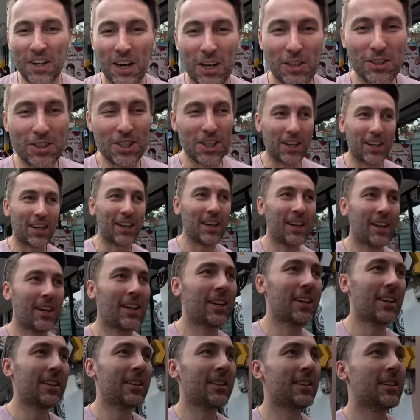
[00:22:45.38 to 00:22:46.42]
culture.
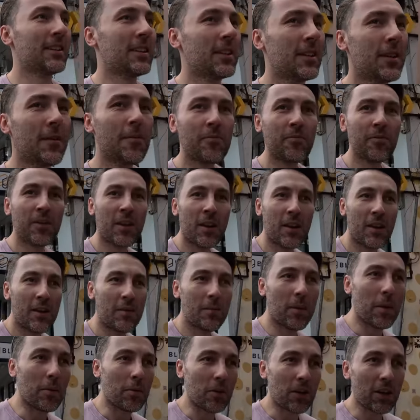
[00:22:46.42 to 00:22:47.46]

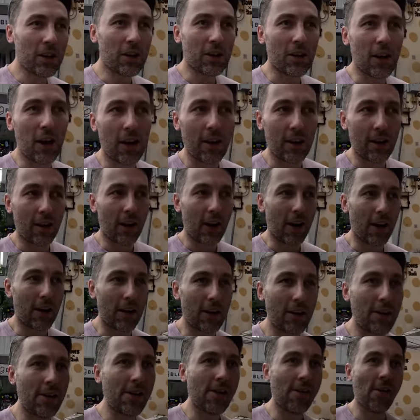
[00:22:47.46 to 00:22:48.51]
People here are uh,
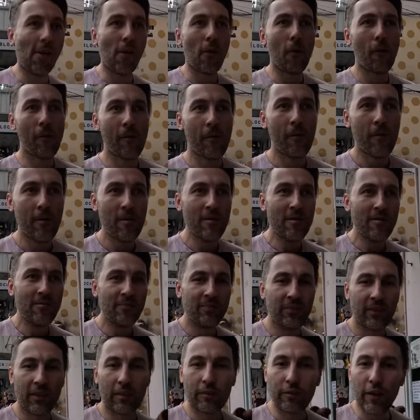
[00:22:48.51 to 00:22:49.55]

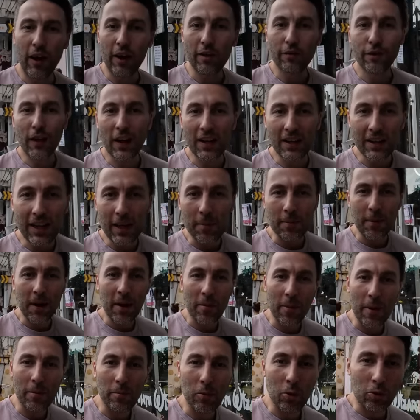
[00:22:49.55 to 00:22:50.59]
very friendly, but a
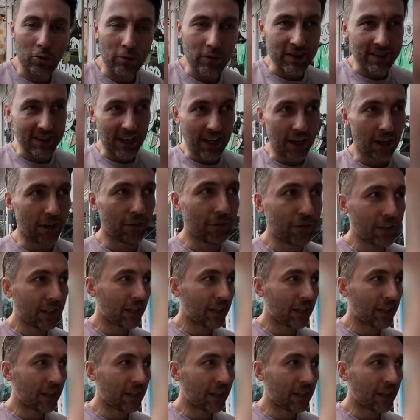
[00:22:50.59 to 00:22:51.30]
bit more reserved.